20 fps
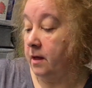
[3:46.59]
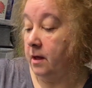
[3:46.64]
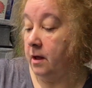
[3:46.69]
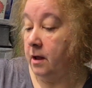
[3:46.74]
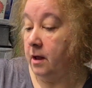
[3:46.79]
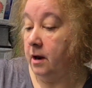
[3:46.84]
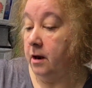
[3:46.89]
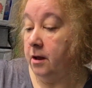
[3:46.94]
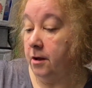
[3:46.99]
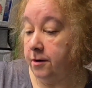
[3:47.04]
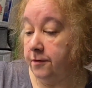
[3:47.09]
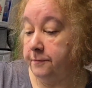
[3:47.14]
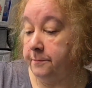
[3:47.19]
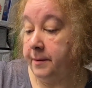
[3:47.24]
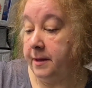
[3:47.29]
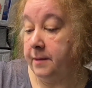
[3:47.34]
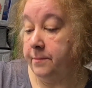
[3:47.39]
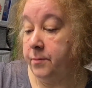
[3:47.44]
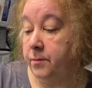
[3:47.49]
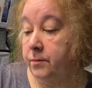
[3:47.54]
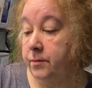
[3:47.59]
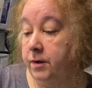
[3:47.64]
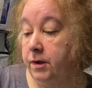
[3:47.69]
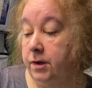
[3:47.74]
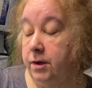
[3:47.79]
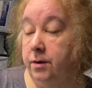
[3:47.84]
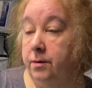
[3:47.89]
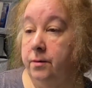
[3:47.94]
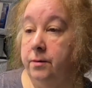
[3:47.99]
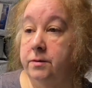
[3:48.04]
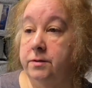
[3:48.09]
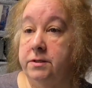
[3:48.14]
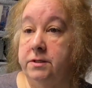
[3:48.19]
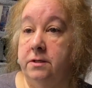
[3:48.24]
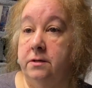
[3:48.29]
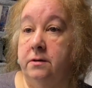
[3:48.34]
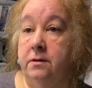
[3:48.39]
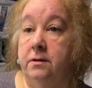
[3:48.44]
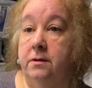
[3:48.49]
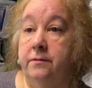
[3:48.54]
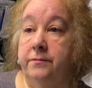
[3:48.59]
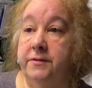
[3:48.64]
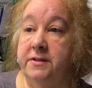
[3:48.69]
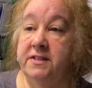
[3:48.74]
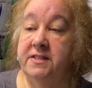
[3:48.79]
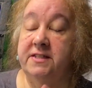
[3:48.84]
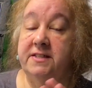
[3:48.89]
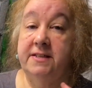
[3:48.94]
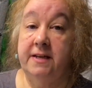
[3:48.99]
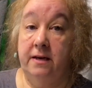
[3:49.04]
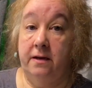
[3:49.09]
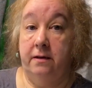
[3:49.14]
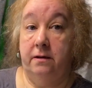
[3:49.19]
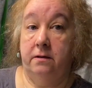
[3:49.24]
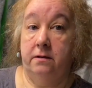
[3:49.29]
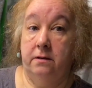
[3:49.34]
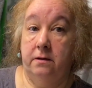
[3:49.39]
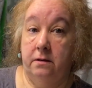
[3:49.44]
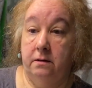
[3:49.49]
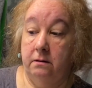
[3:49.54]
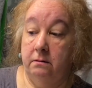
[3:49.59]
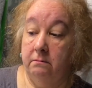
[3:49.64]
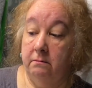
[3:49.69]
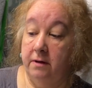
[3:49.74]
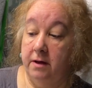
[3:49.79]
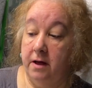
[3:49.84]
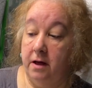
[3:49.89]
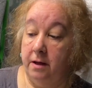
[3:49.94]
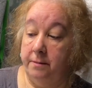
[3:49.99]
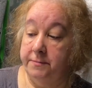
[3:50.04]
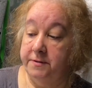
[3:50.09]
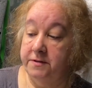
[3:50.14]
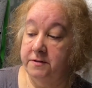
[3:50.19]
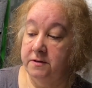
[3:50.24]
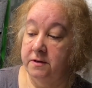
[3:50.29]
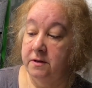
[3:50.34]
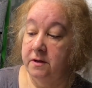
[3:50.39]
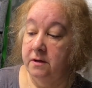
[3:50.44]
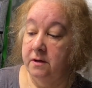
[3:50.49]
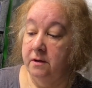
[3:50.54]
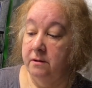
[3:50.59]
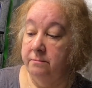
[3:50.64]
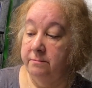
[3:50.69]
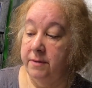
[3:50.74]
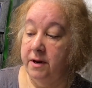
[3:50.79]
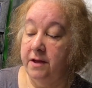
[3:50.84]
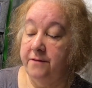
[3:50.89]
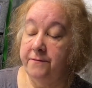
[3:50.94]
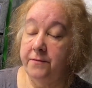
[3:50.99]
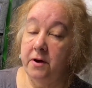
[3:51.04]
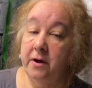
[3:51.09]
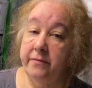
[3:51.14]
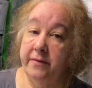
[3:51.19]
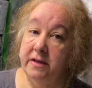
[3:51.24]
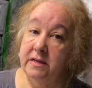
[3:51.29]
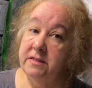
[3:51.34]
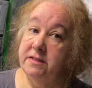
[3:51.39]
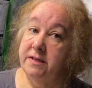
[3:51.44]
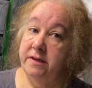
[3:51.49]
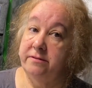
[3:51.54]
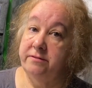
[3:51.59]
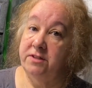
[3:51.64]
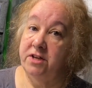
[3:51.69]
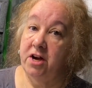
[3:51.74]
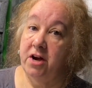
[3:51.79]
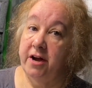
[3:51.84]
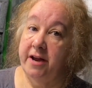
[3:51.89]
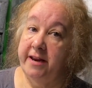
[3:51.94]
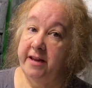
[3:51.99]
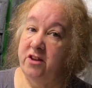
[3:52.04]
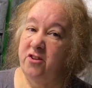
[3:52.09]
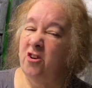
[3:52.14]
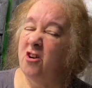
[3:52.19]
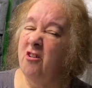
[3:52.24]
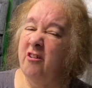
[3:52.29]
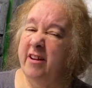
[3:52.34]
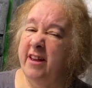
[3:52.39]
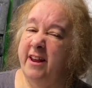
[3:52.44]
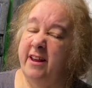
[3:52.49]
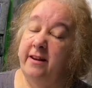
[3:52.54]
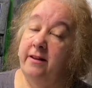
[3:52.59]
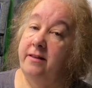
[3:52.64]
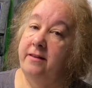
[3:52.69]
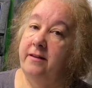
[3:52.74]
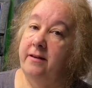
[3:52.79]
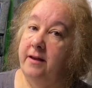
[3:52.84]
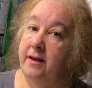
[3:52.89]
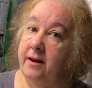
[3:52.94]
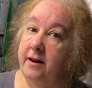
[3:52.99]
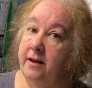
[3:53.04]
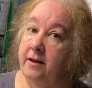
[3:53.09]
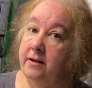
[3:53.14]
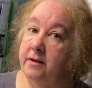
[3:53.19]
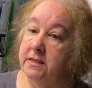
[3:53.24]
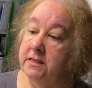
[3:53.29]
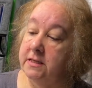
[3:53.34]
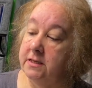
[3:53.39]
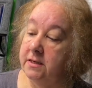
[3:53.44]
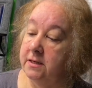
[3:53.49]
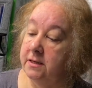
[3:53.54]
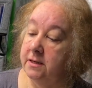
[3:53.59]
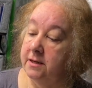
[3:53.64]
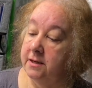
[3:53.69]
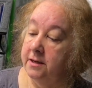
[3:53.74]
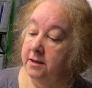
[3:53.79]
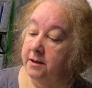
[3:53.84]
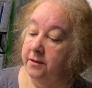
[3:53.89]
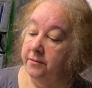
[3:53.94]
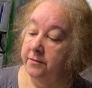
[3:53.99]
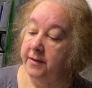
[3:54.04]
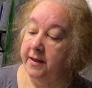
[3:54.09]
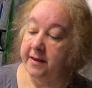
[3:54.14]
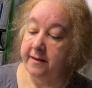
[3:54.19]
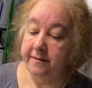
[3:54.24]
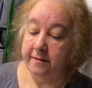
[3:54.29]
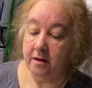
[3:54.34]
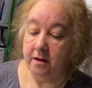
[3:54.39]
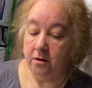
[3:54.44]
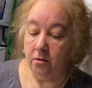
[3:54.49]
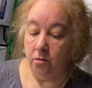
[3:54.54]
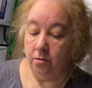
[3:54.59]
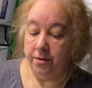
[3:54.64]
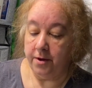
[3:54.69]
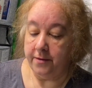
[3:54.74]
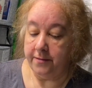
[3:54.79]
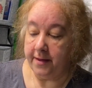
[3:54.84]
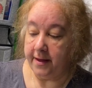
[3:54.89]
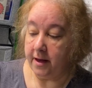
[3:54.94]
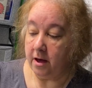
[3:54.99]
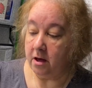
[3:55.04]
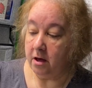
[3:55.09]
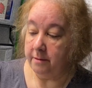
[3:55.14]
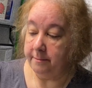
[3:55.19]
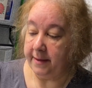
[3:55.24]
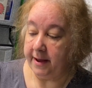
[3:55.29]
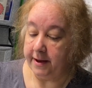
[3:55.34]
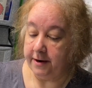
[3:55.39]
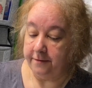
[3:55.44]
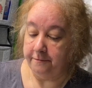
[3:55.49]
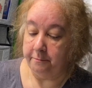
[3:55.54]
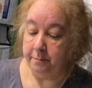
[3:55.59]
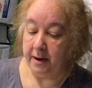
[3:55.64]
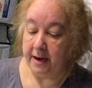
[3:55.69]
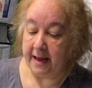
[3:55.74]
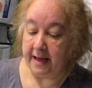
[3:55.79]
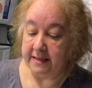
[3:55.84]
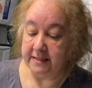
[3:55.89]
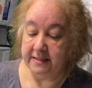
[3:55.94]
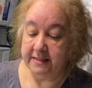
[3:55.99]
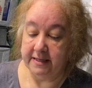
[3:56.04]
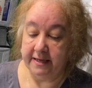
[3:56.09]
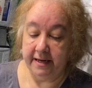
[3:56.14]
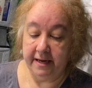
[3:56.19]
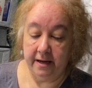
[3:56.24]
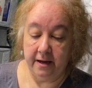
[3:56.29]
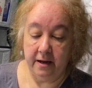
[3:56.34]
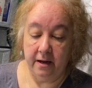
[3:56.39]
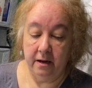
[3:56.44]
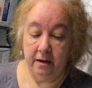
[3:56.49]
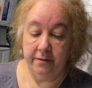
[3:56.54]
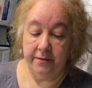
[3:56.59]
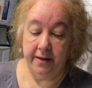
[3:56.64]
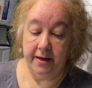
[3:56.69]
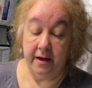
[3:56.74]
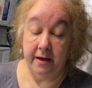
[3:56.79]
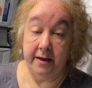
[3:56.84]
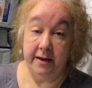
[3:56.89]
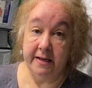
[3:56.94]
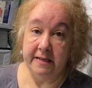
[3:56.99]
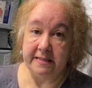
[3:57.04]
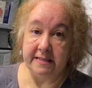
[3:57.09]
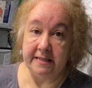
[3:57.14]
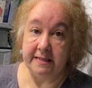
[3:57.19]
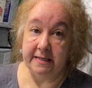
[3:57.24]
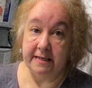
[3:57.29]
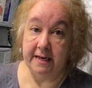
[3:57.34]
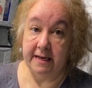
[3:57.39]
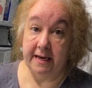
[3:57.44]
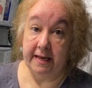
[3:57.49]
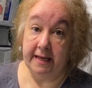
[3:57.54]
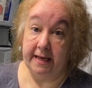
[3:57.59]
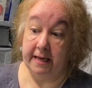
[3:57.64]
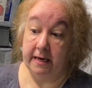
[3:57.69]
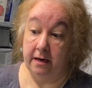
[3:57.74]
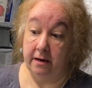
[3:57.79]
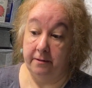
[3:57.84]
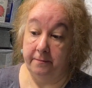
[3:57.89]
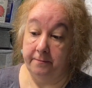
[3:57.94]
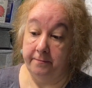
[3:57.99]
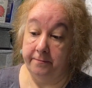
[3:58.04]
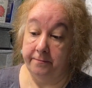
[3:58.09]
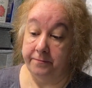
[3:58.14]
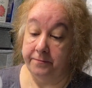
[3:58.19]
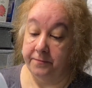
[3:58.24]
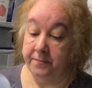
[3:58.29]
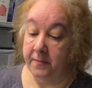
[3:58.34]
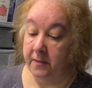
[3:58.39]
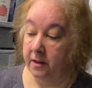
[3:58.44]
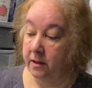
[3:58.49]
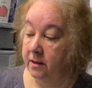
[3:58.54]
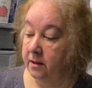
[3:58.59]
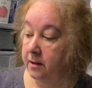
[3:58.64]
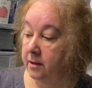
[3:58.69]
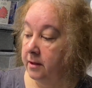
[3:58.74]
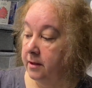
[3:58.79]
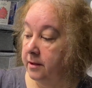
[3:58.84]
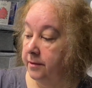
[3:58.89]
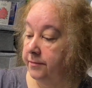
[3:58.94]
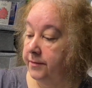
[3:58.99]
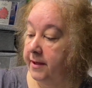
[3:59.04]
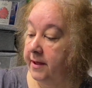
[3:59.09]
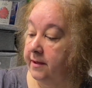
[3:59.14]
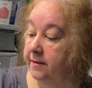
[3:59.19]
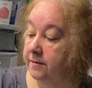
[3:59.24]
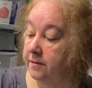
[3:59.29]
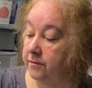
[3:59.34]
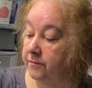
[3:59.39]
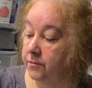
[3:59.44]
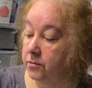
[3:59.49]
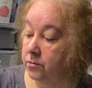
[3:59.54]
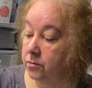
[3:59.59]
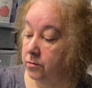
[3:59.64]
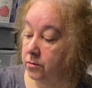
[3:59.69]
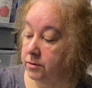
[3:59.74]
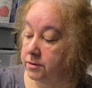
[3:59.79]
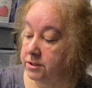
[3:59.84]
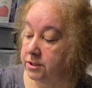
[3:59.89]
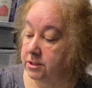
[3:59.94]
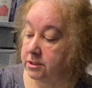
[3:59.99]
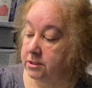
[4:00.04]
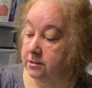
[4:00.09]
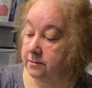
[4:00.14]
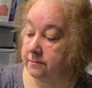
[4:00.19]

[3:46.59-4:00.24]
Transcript: A lot of people use the silicone cups, but I find they're so tiny you can't get anything in it. These, although they are made of plastic, they are easy to clean. These, of course,